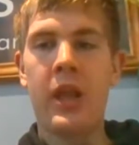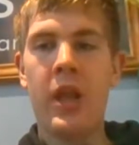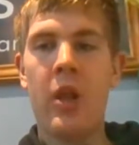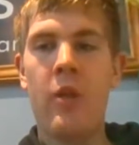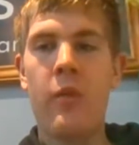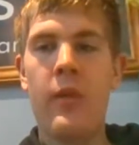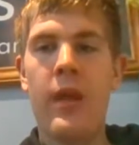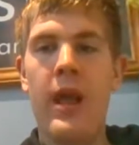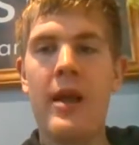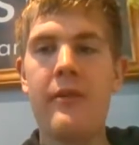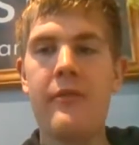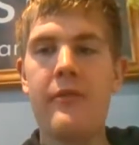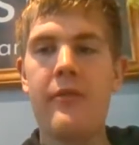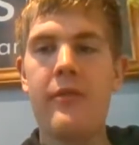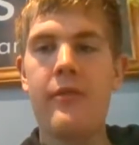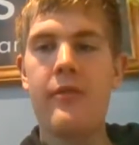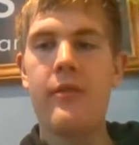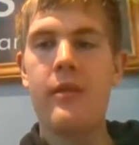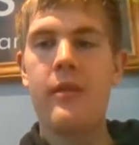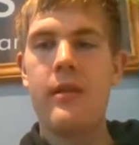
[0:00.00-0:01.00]
You know, we have
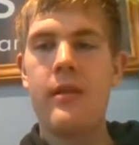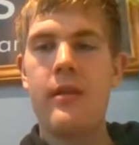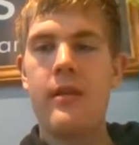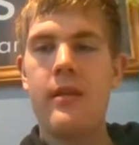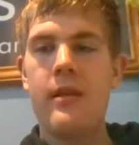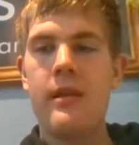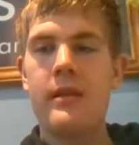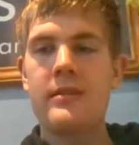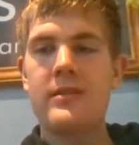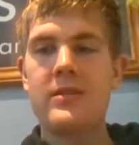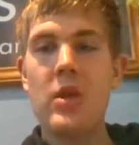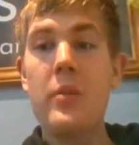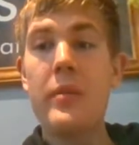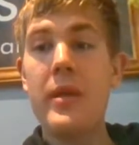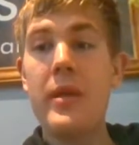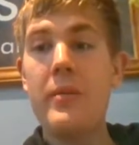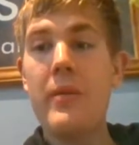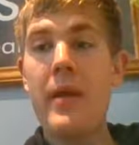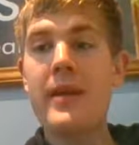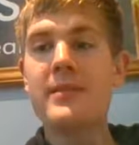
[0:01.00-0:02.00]
so
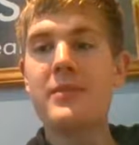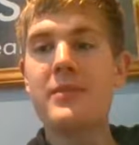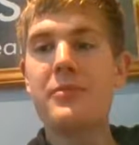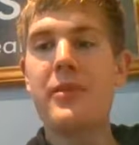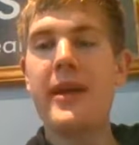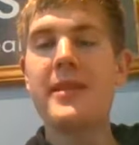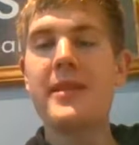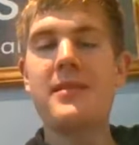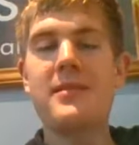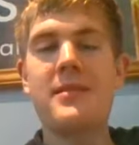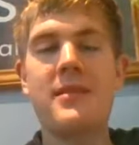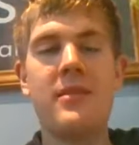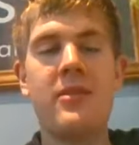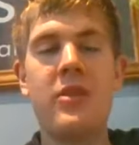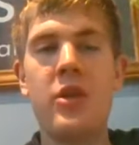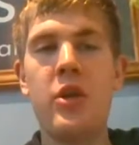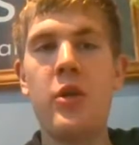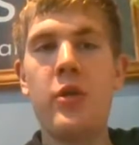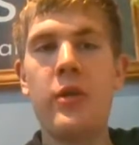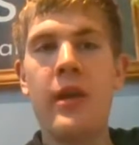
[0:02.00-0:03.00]
many amazing places in
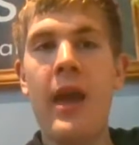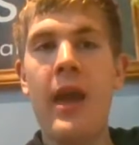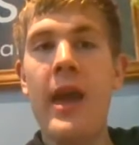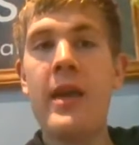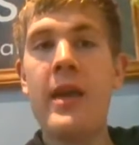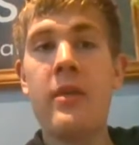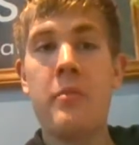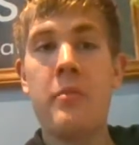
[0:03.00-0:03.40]
the UK